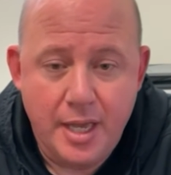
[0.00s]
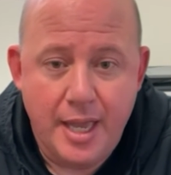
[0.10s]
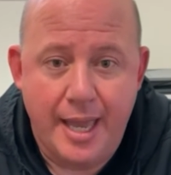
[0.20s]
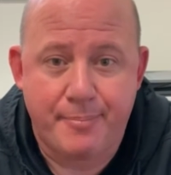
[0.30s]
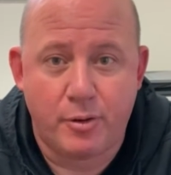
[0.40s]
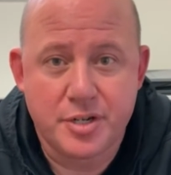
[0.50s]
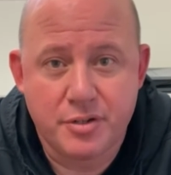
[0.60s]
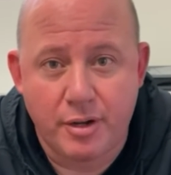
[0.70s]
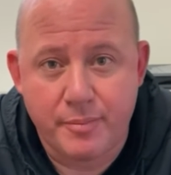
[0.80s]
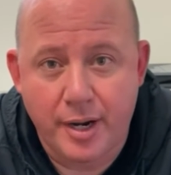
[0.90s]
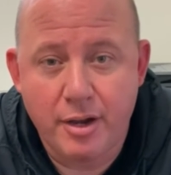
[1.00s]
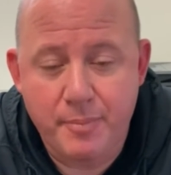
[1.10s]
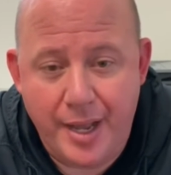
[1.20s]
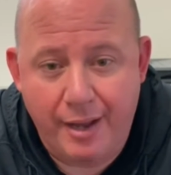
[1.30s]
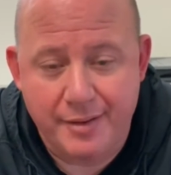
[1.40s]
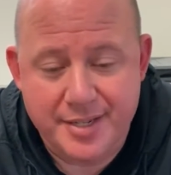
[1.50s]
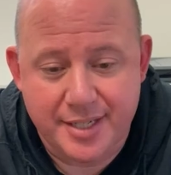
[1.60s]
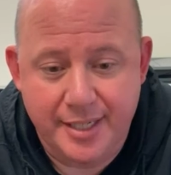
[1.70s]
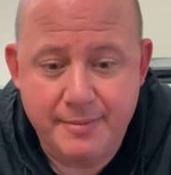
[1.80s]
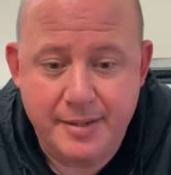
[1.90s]
A personal umbrella
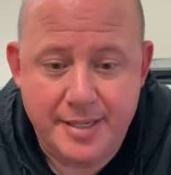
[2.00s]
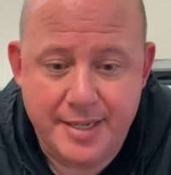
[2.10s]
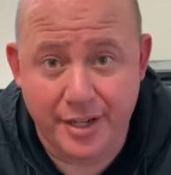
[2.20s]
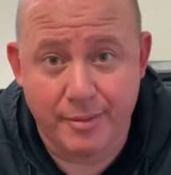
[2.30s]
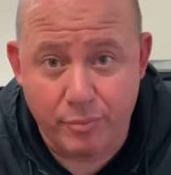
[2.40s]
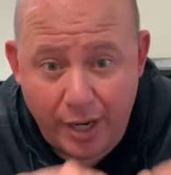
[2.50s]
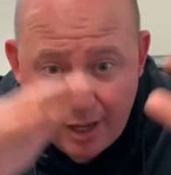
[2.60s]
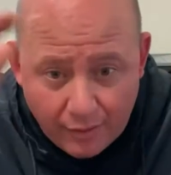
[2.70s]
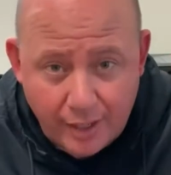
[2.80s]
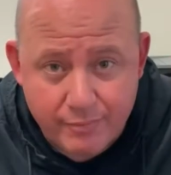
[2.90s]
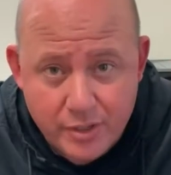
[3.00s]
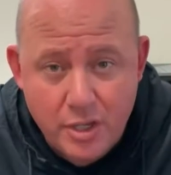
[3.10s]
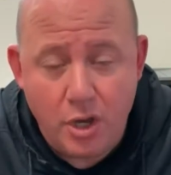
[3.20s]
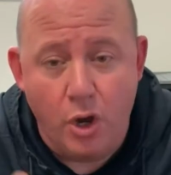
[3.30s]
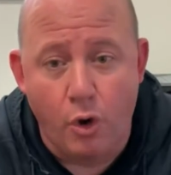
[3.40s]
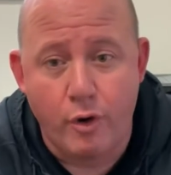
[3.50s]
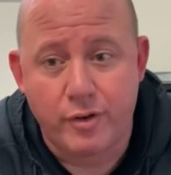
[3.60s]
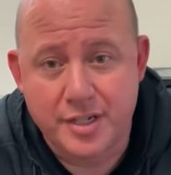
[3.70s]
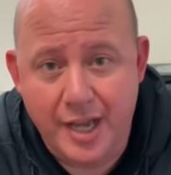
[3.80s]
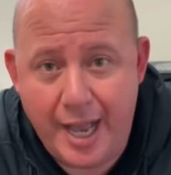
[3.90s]
policy is an umbrella
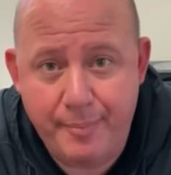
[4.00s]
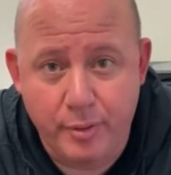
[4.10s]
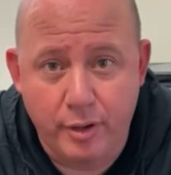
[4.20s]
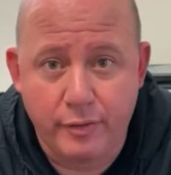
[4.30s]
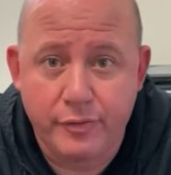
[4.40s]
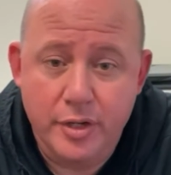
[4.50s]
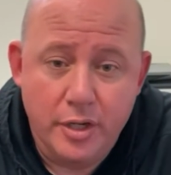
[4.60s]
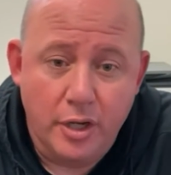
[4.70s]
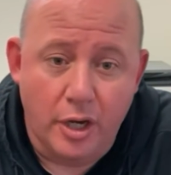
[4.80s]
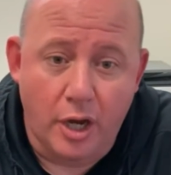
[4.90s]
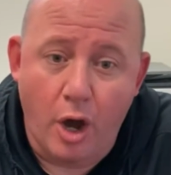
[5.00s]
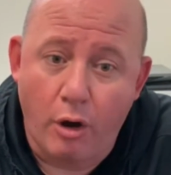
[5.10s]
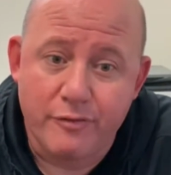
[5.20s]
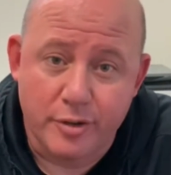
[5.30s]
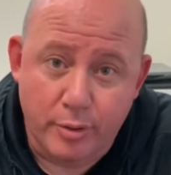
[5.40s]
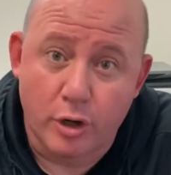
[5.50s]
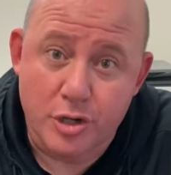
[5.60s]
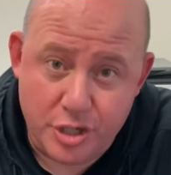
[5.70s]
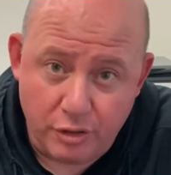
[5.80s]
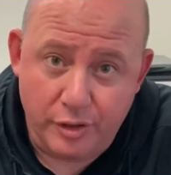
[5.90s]
over top of all of your
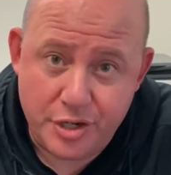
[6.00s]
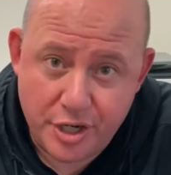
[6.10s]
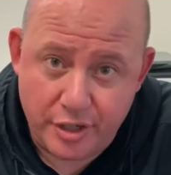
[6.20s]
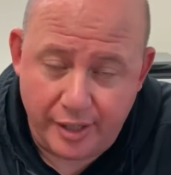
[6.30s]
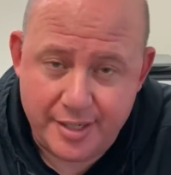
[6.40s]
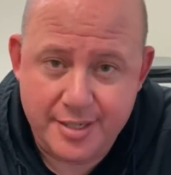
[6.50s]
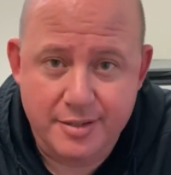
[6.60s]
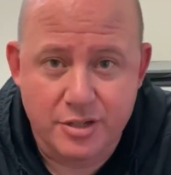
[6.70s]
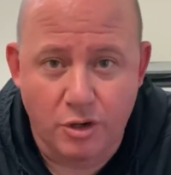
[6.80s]
personal insurance. So